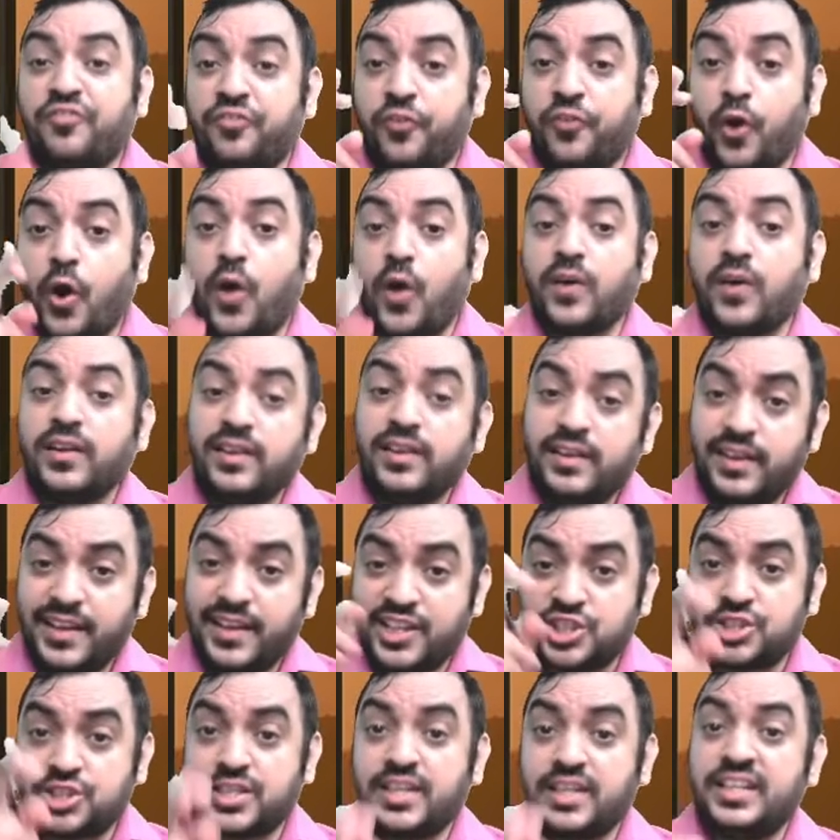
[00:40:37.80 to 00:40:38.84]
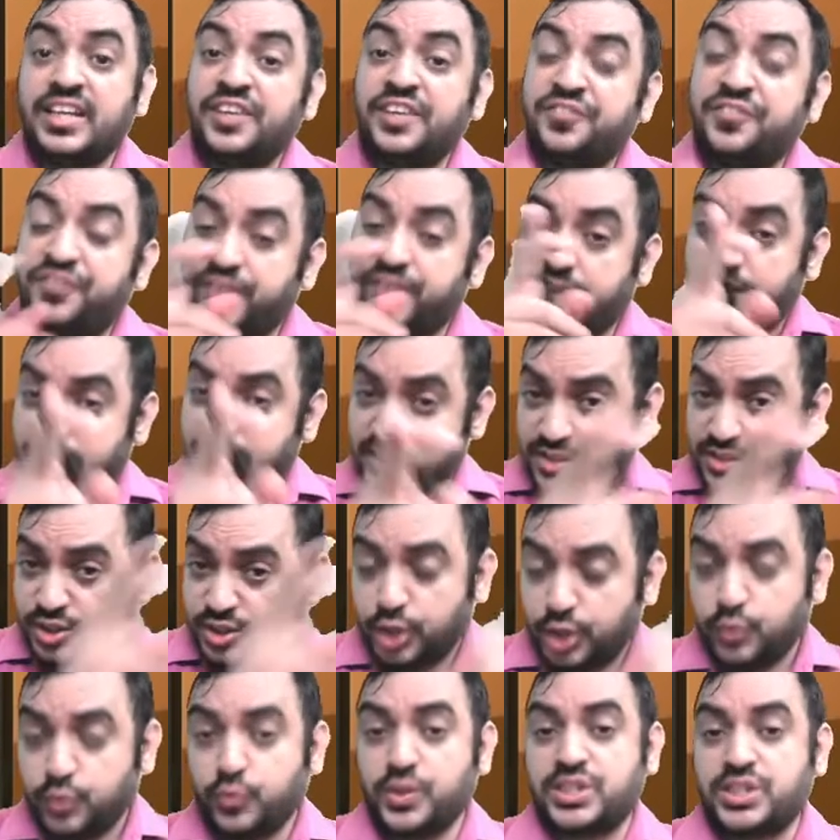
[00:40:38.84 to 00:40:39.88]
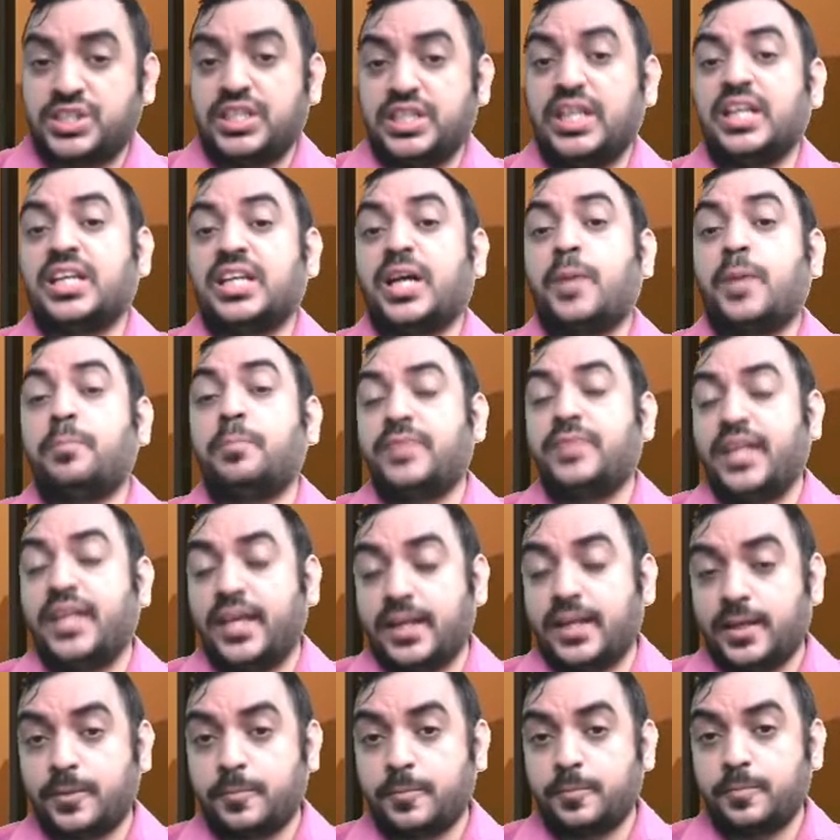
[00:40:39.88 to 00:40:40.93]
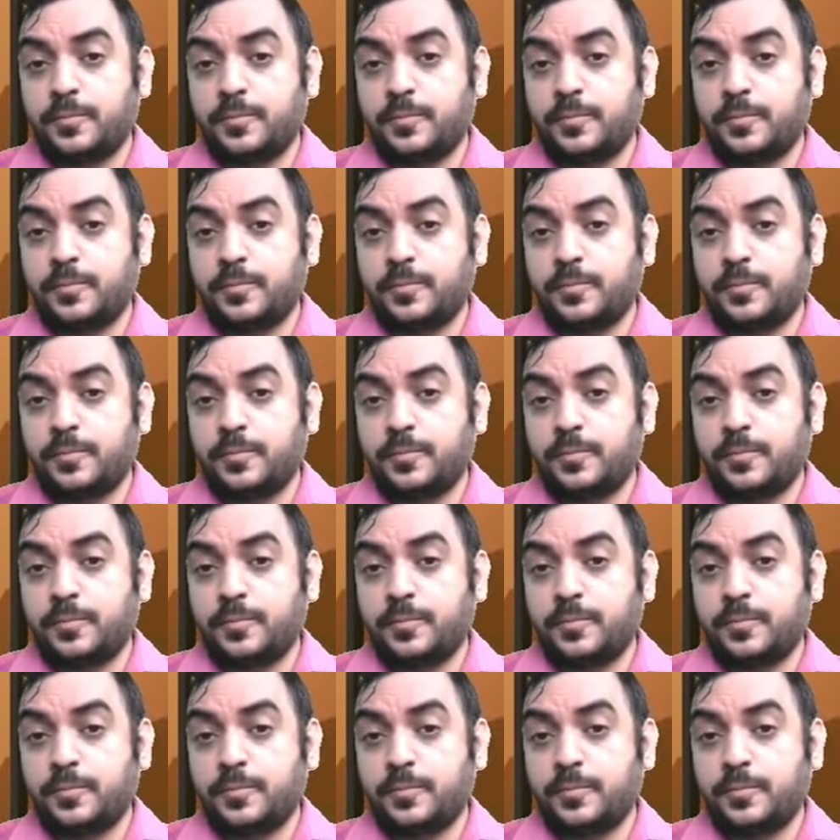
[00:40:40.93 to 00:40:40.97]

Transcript: foreign exchange difference would still come there.